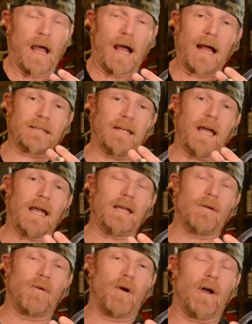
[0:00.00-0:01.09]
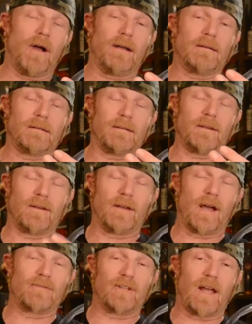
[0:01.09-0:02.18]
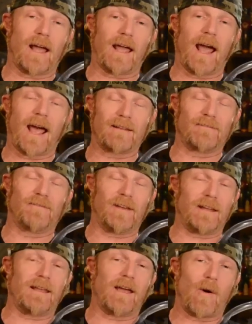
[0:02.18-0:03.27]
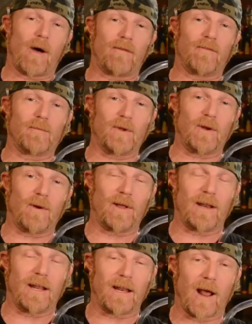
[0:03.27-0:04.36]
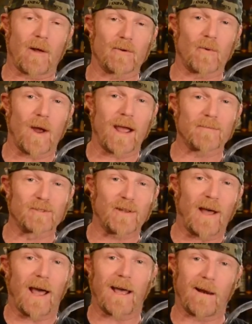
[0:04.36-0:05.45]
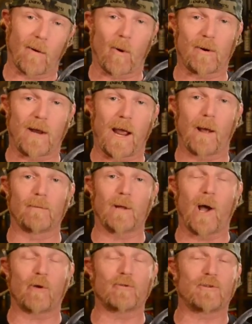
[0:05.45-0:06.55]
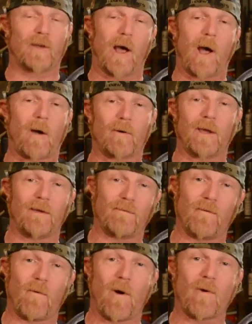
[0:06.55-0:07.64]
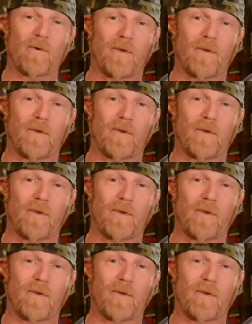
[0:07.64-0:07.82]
I tell you what, you can go check out the video of them doing it on the website or download the song if you want